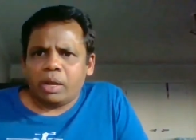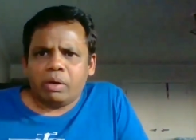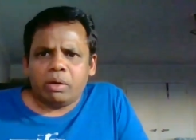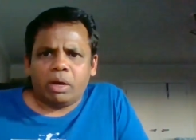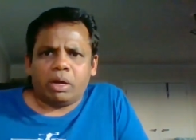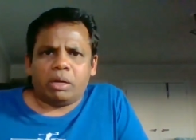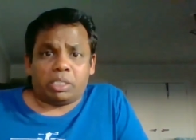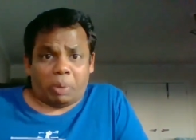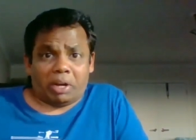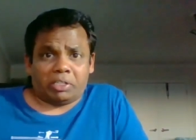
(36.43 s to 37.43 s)
you know uh,
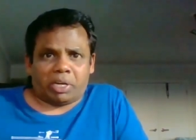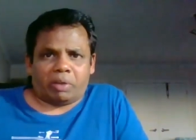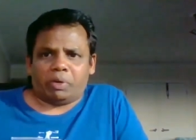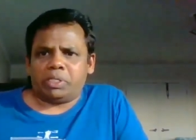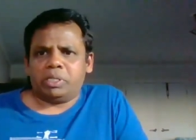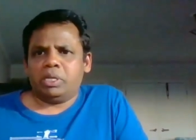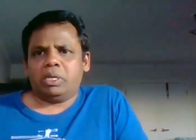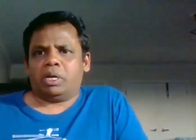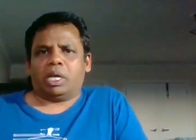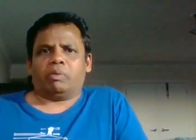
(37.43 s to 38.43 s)
Spanish language.
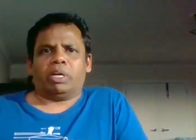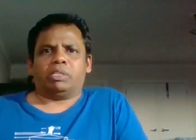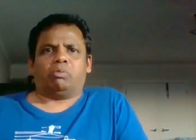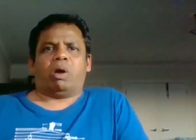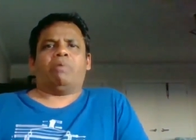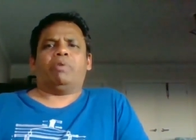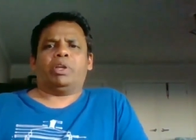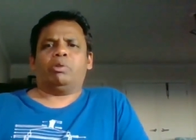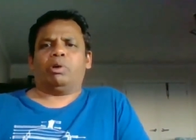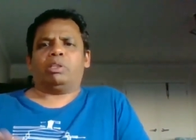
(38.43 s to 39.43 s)
Otherwise, why would
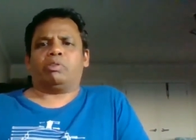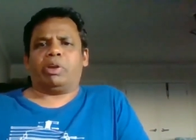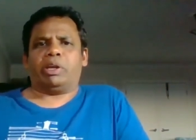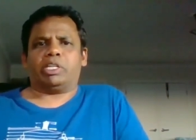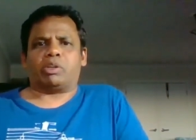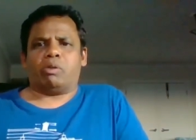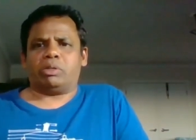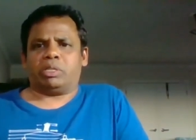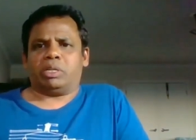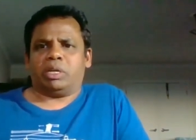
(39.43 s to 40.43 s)
you do a three years
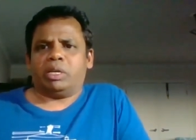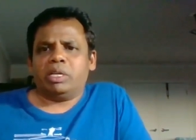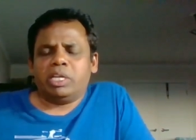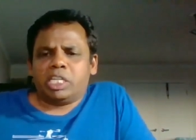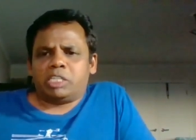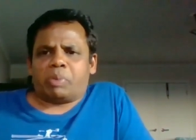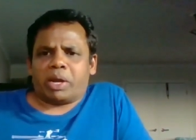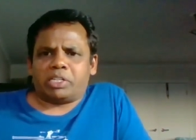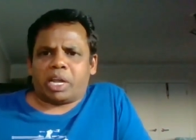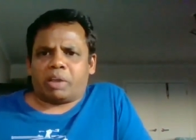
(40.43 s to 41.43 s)
course in uh,
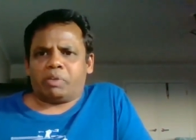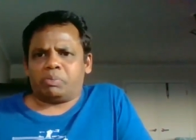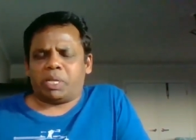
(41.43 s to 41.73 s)
Spanish language?